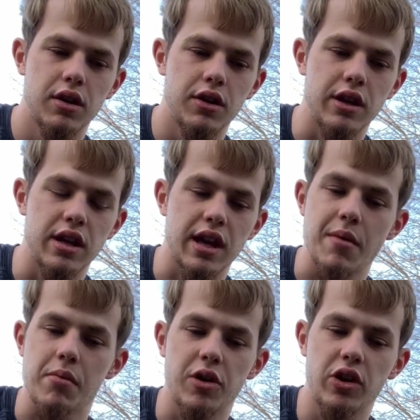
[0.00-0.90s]
the
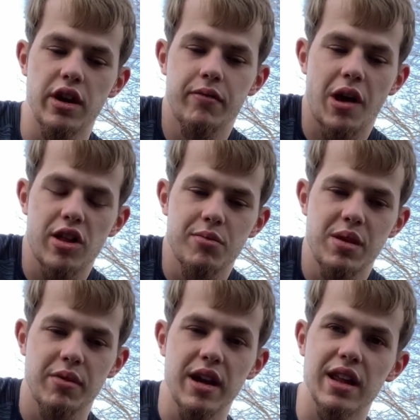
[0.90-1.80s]
capability of possibly
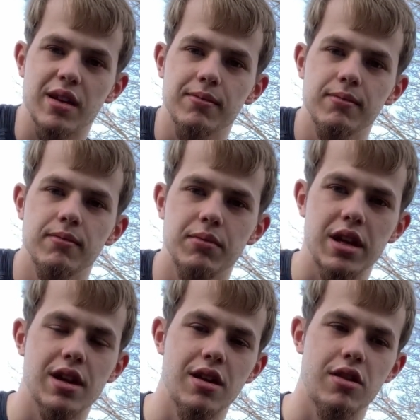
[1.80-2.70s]
breeding them,
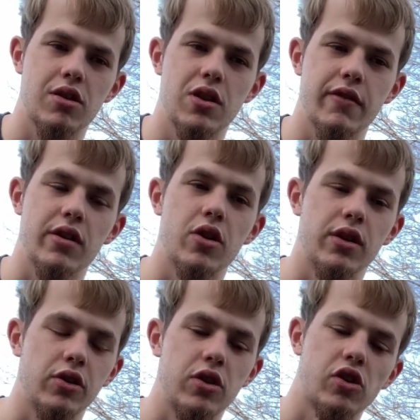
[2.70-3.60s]
because you never know
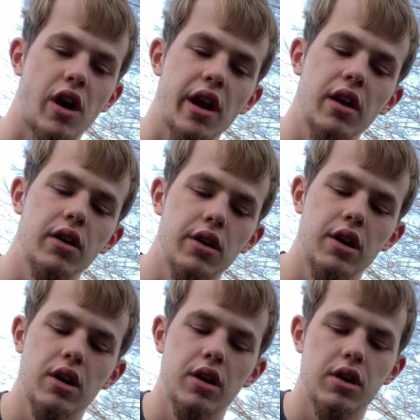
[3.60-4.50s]
until you try.
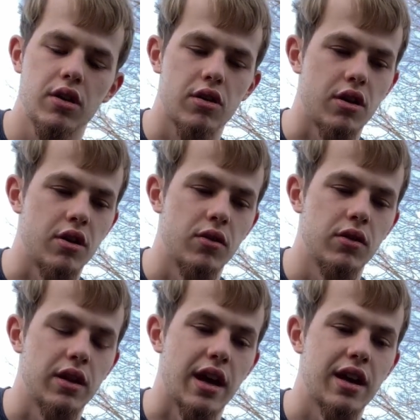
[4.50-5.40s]
So,
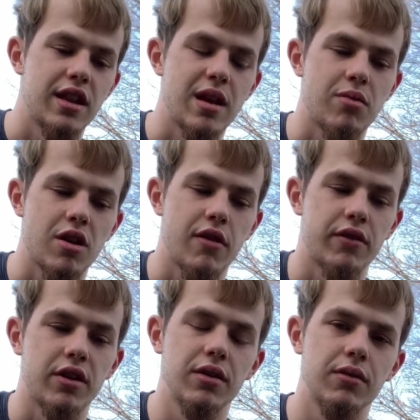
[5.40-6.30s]
yeah, his name's
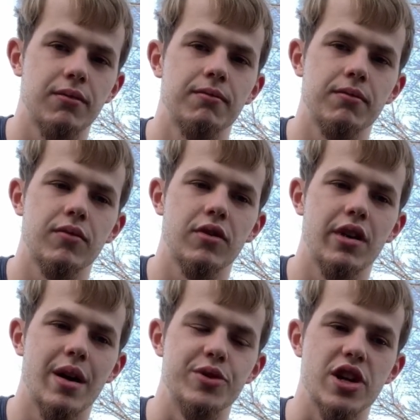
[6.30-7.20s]
Savra.
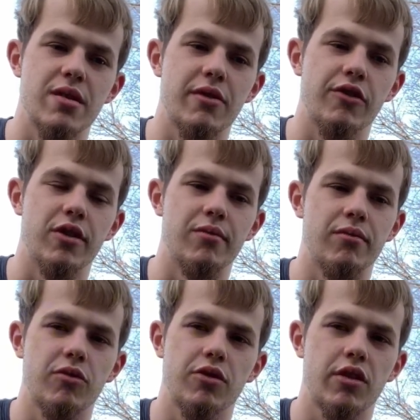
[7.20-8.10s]
I'm James from
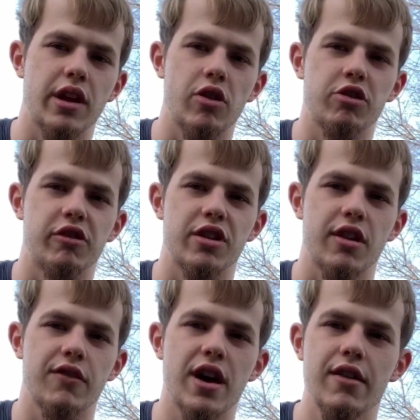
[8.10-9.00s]
Scales
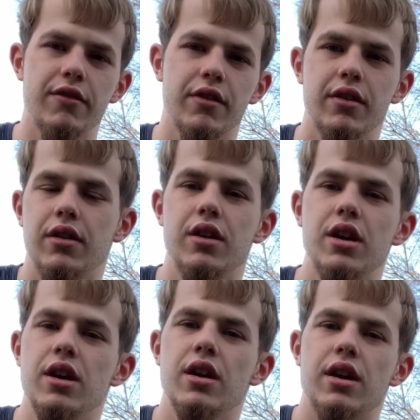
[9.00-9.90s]
365,
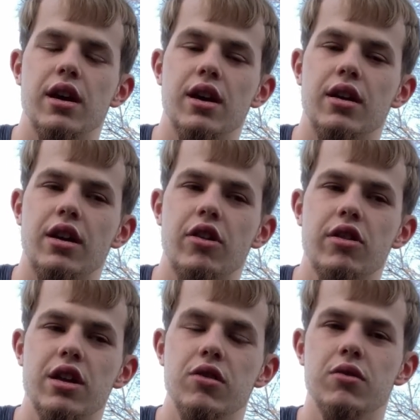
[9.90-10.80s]
and I'll
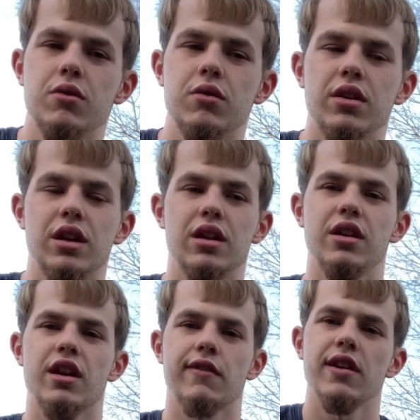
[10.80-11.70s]
see you in the
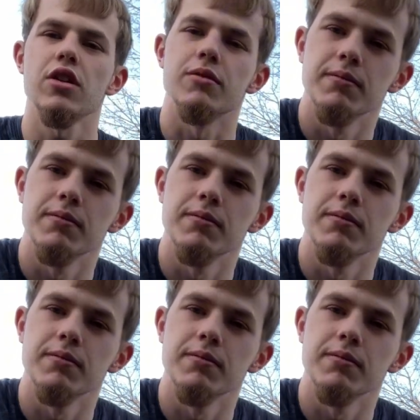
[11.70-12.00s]
next video.